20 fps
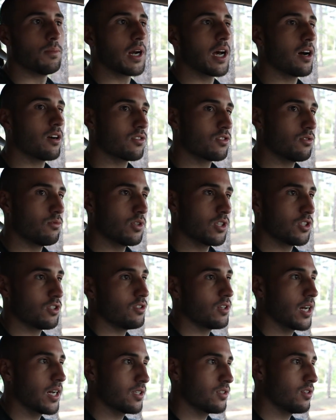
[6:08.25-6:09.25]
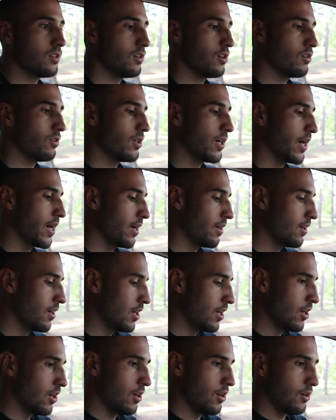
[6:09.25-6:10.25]
But I also want you guys to know that
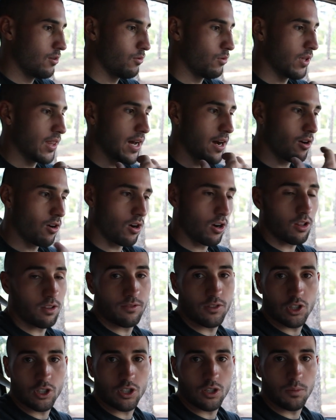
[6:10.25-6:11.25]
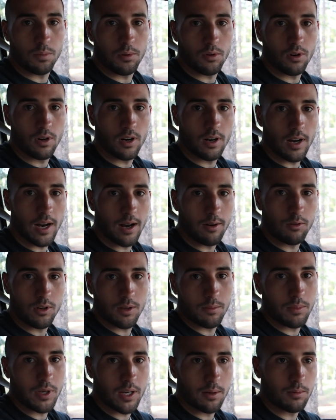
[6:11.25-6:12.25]
without all of your support, I
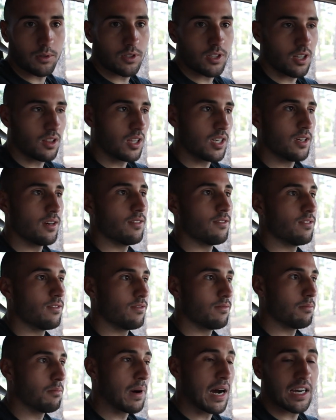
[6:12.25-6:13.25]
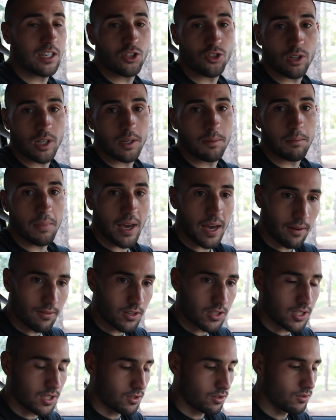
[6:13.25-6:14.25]
wouldn't be able to live my dream
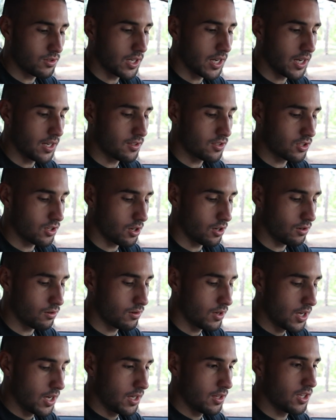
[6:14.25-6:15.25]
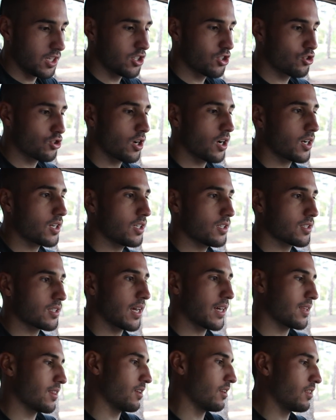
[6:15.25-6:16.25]
every single day. So this truck is
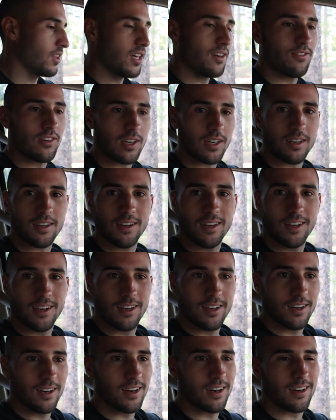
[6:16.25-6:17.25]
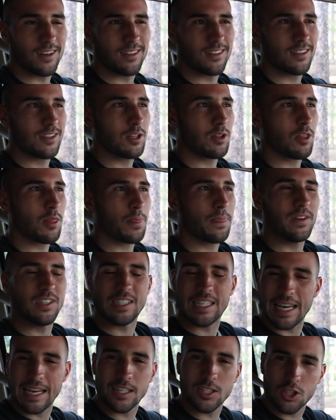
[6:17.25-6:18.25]
like the living, the
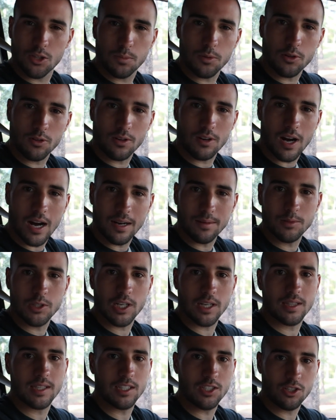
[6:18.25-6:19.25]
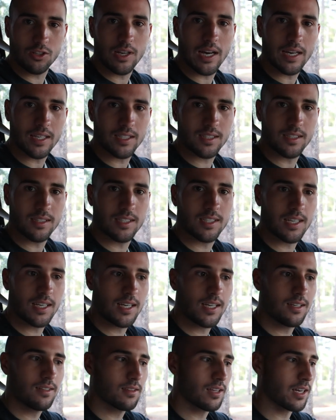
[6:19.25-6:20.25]
tangible object that you guys can
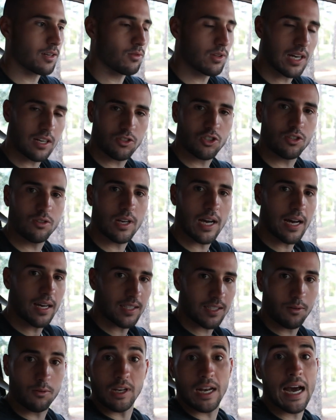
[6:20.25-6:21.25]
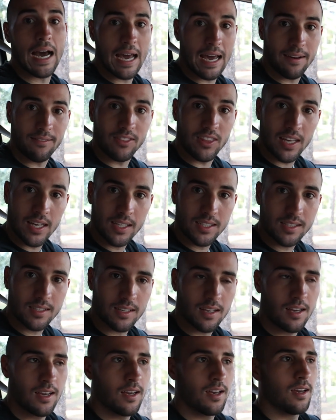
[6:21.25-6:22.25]
see. Like, without you guys, I would not have this.